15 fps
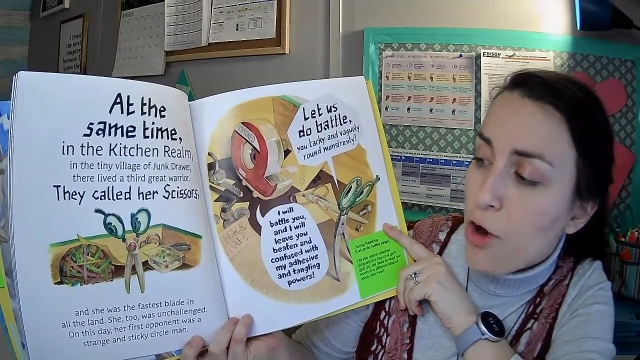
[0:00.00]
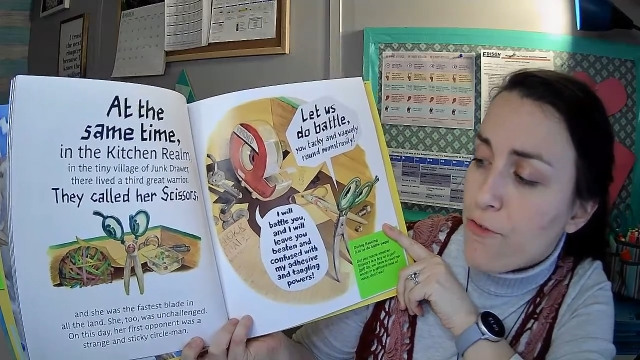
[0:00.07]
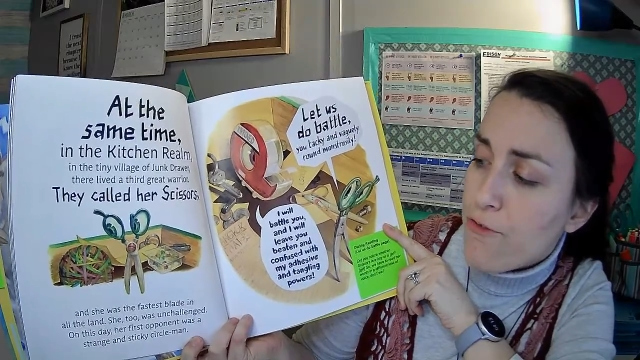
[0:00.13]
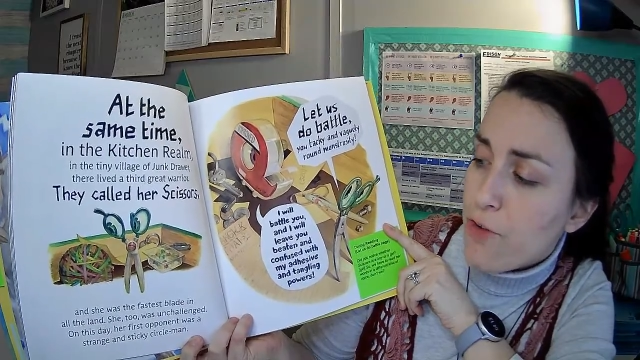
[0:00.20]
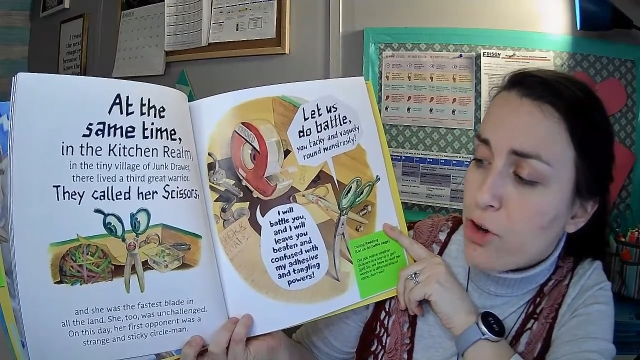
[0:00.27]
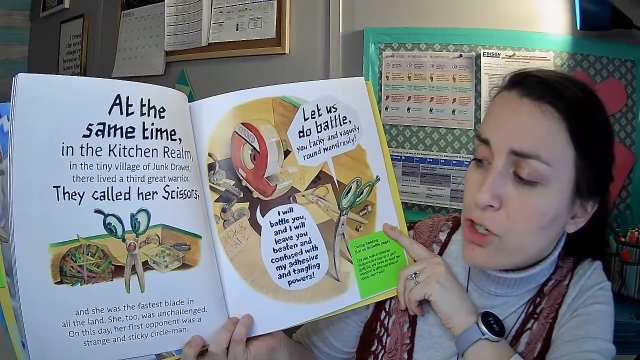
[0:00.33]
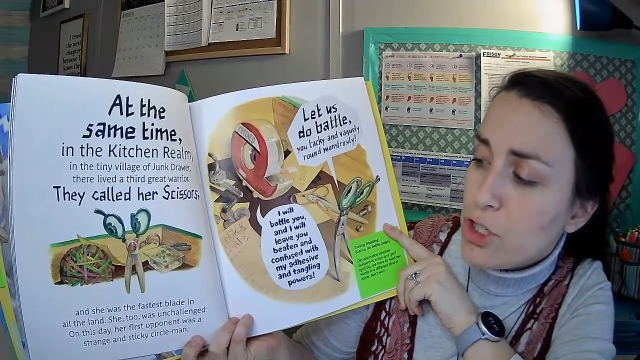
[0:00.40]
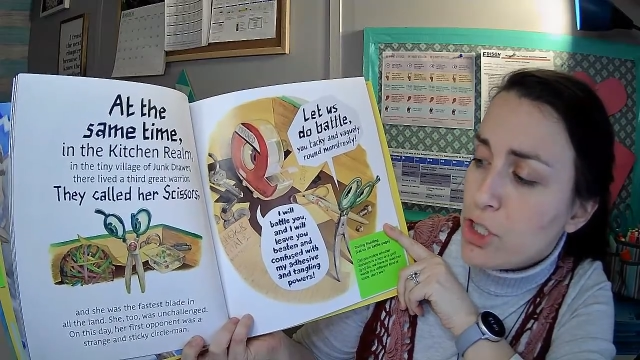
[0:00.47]

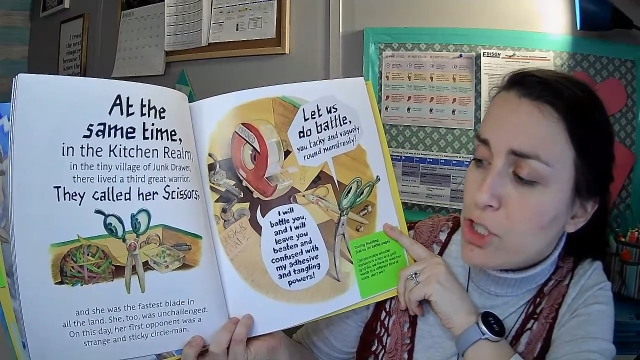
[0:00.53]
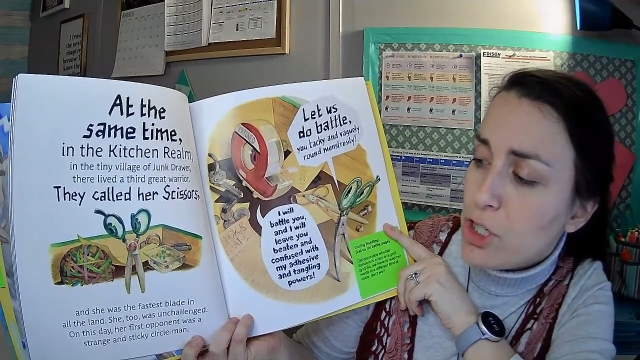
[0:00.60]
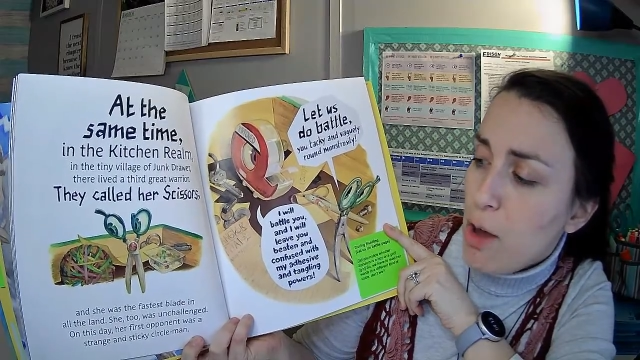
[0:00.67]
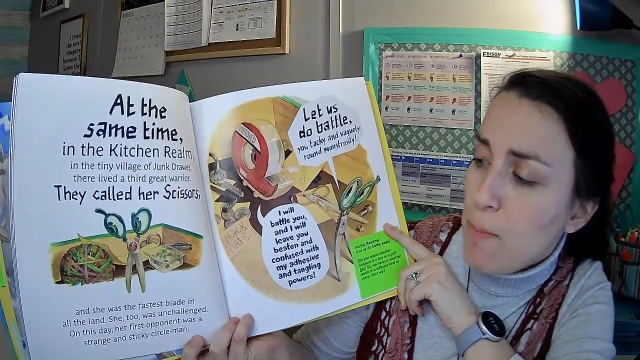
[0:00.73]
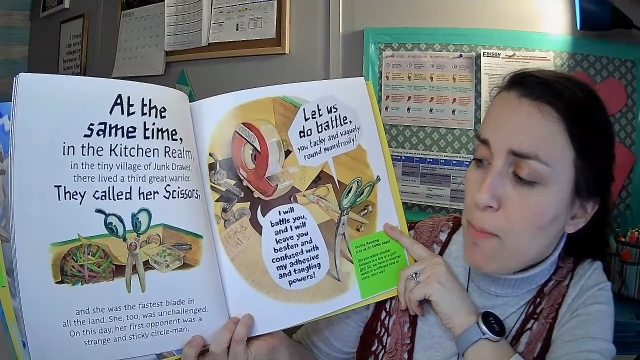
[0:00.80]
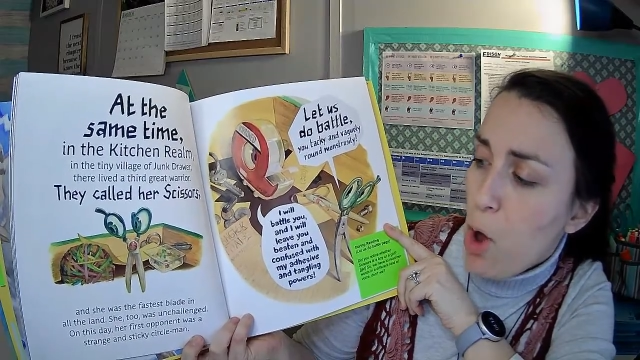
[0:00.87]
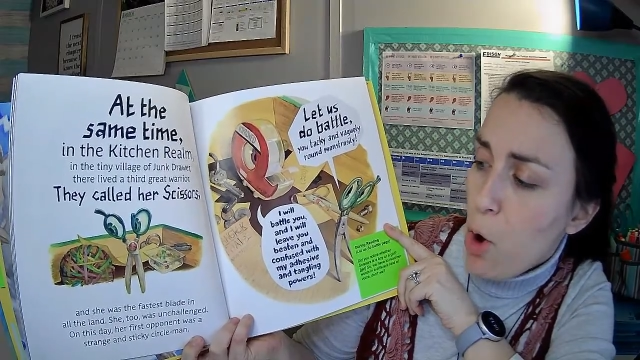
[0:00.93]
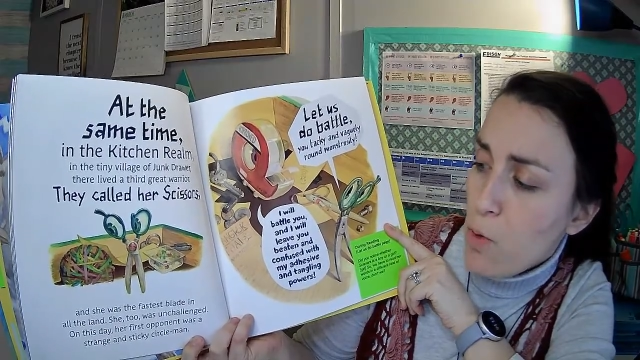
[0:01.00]
first
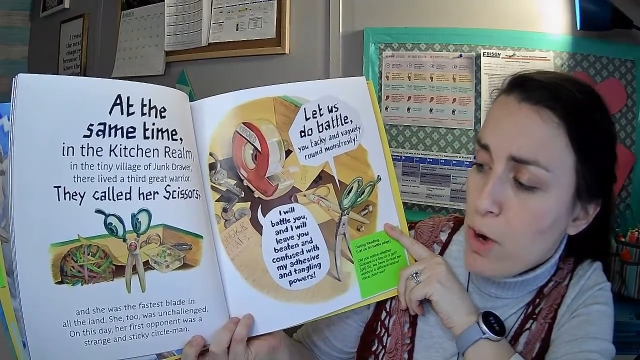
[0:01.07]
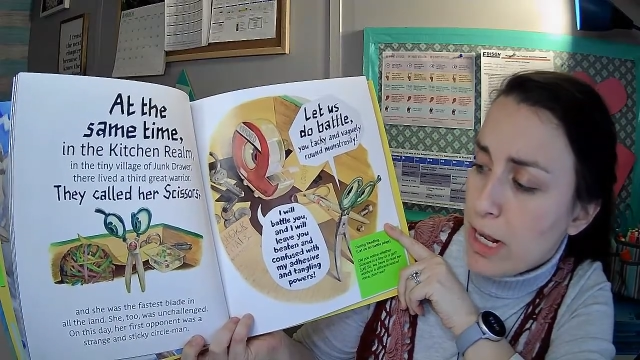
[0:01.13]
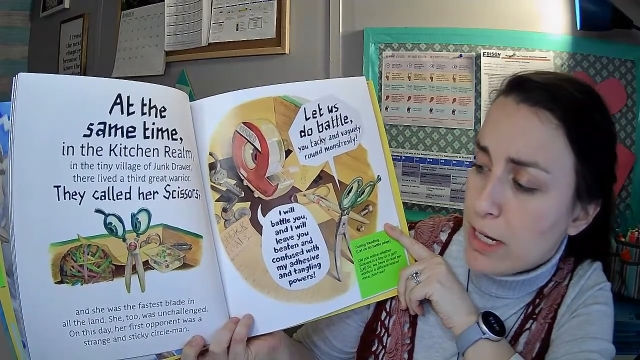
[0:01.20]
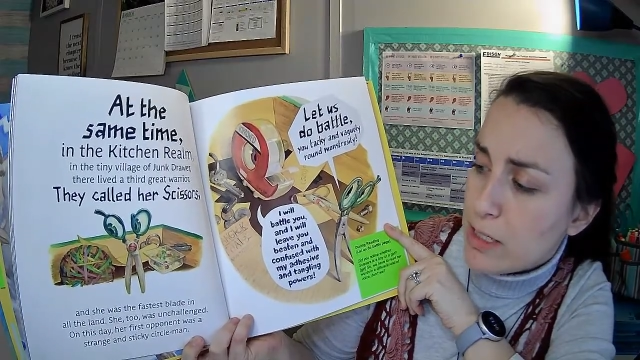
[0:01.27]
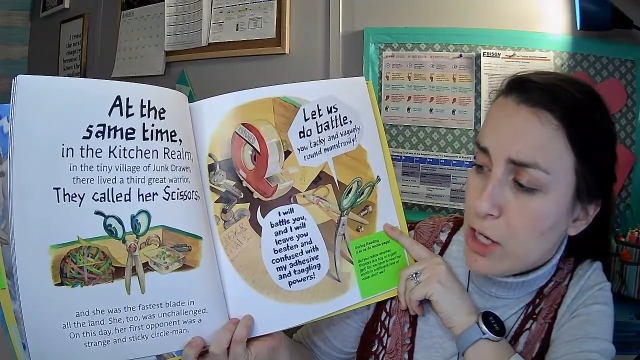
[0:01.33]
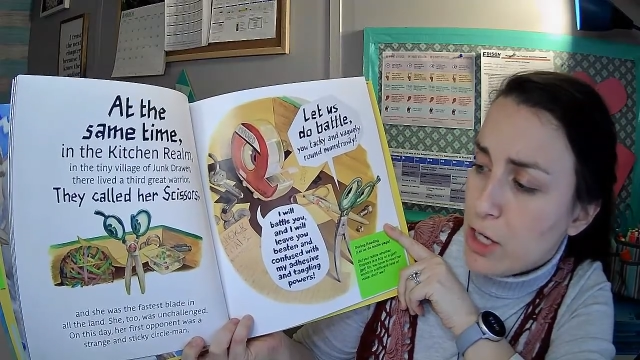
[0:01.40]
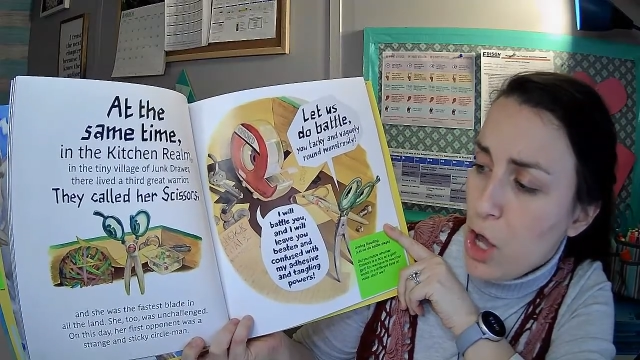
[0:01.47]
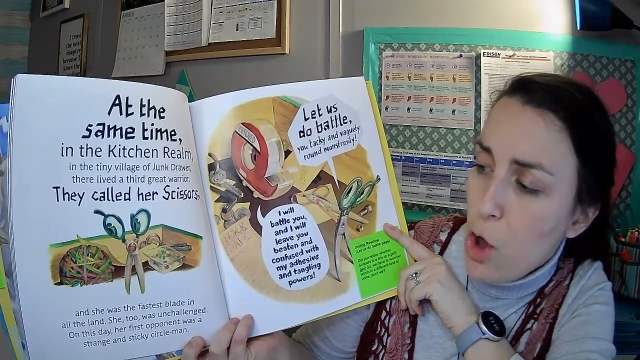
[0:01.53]

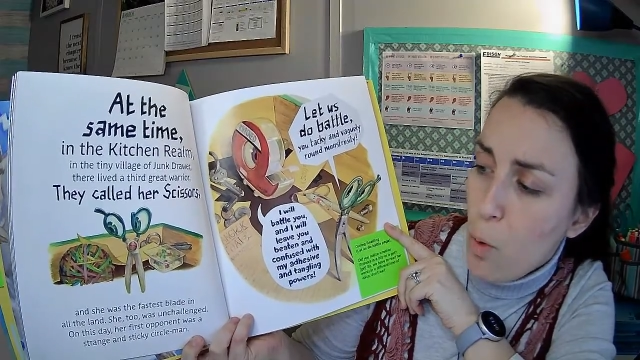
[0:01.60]
opponent